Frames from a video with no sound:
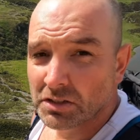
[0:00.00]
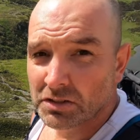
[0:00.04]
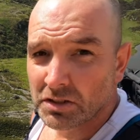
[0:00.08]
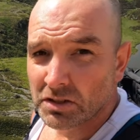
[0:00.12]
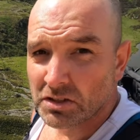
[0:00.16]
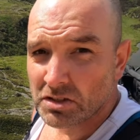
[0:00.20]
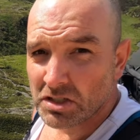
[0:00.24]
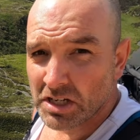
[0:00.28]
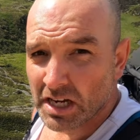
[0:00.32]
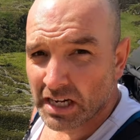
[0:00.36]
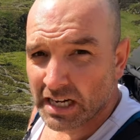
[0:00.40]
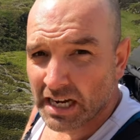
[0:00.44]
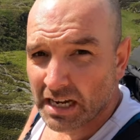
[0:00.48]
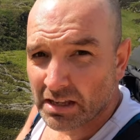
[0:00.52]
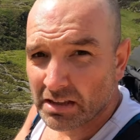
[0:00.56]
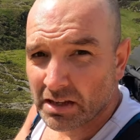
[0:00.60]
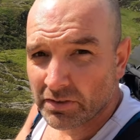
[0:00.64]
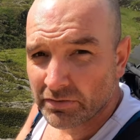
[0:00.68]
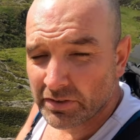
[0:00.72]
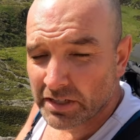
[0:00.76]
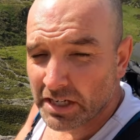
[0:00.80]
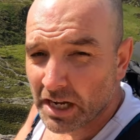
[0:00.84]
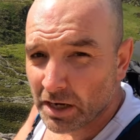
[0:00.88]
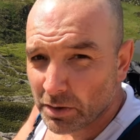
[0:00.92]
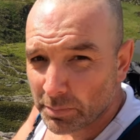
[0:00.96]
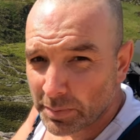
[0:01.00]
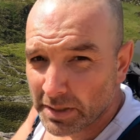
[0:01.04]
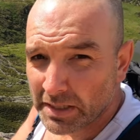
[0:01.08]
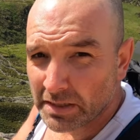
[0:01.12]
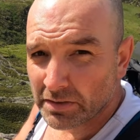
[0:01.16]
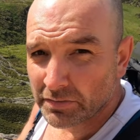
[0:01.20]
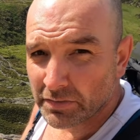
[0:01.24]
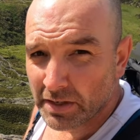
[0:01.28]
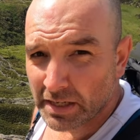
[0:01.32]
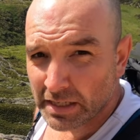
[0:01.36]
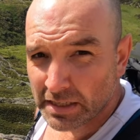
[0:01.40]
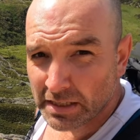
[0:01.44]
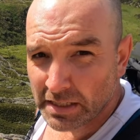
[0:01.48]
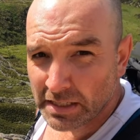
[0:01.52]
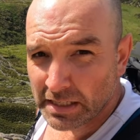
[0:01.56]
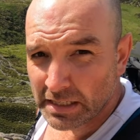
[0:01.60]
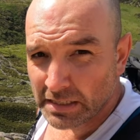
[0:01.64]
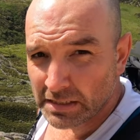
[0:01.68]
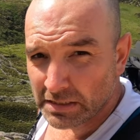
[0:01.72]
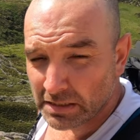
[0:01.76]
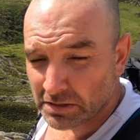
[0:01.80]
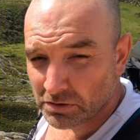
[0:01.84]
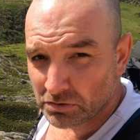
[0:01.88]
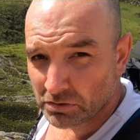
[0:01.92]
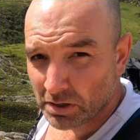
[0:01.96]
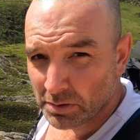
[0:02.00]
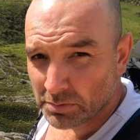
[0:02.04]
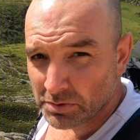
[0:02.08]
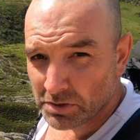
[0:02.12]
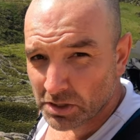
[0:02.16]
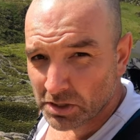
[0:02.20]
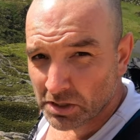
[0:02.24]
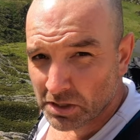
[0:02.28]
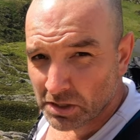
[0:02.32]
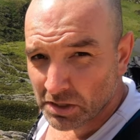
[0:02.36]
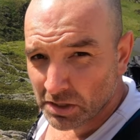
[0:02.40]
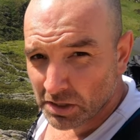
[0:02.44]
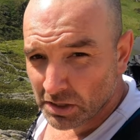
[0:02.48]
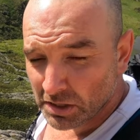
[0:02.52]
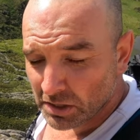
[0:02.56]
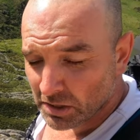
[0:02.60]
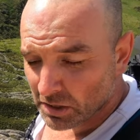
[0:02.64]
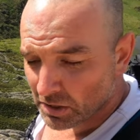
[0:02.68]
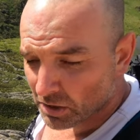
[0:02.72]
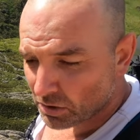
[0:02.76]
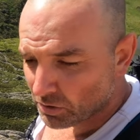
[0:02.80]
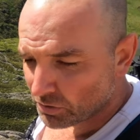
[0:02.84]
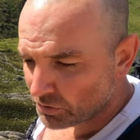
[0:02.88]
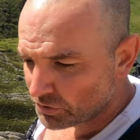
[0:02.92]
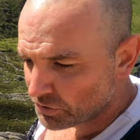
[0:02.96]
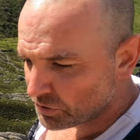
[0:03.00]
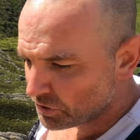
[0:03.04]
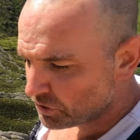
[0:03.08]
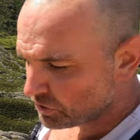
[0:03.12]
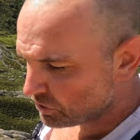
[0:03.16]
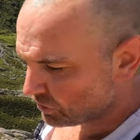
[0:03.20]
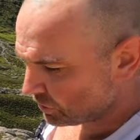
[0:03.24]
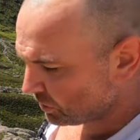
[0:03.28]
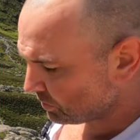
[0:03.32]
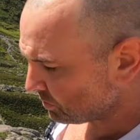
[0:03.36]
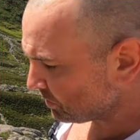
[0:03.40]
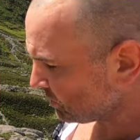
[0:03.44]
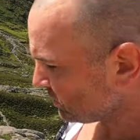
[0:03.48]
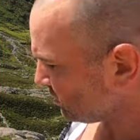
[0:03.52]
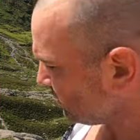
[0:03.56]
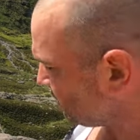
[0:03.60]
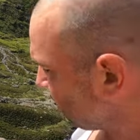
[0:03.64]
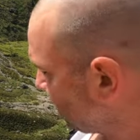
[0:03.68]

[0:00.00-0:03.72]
do check out that video, it'll be in the, in the description on YouTube.